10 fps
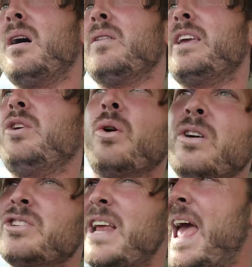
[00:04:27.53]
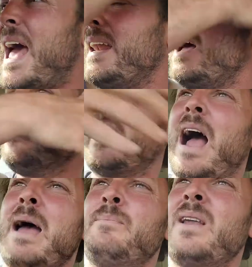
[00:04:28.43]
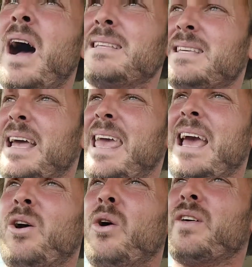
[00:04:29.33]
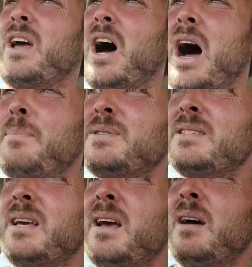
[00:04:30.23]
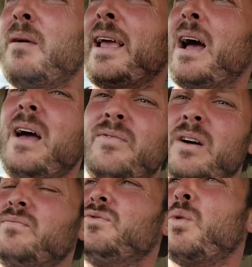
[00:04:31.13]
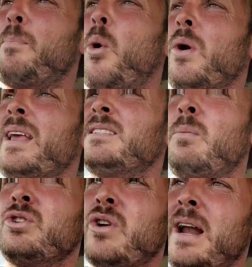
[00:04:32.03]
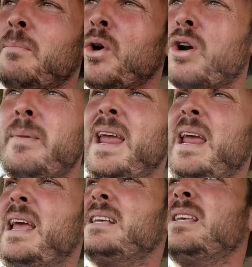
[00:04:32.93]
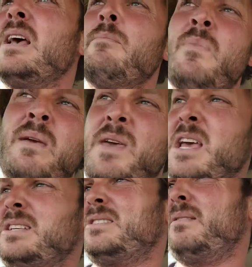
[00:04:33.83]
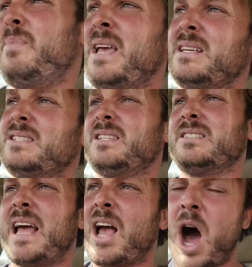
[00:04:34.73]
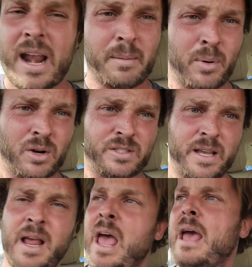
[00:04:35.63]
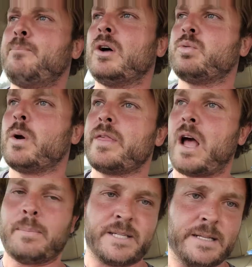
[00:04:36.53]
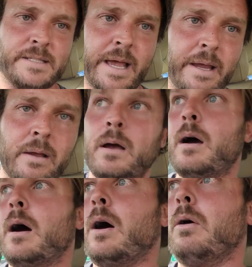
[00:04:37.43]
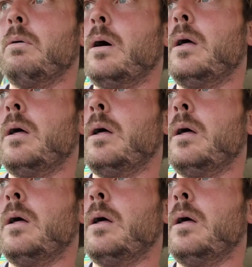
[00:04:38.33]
Like, you don't understand. Like, I'm nuts. I can't call the cops. Like, reporting someone trying to murder me is me being a psychotic person. And plus, what are the cops going to say? Oh,